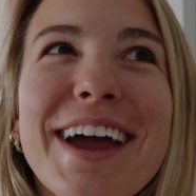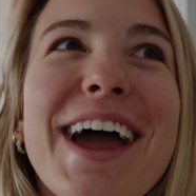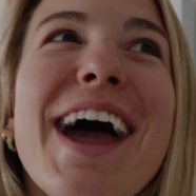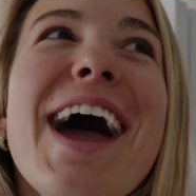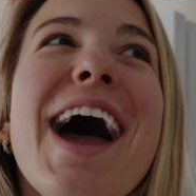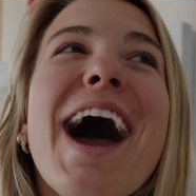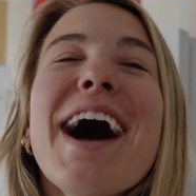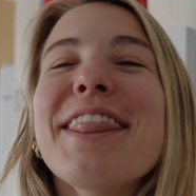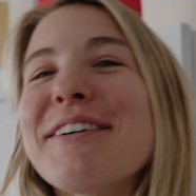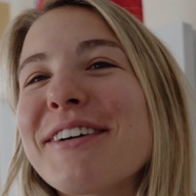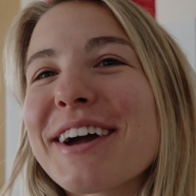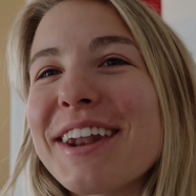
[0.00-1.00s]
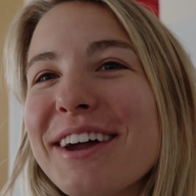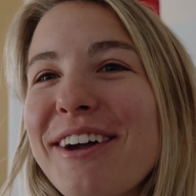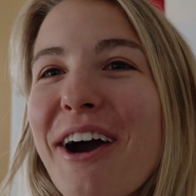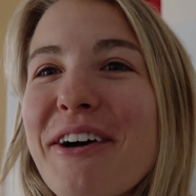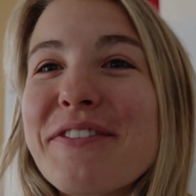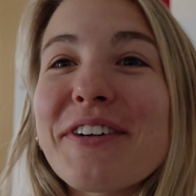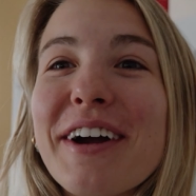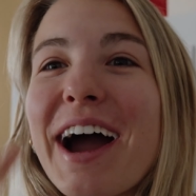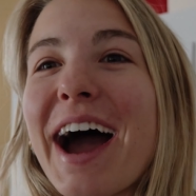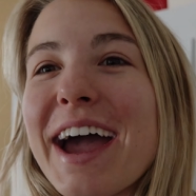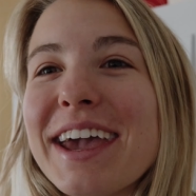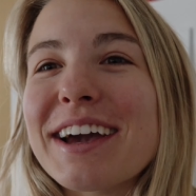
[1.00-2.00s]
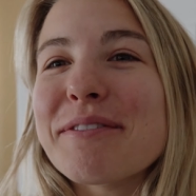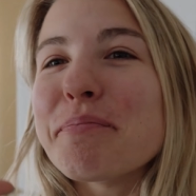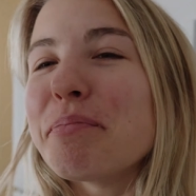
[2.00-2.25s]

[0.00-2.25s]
And then we're gonna go for a hike,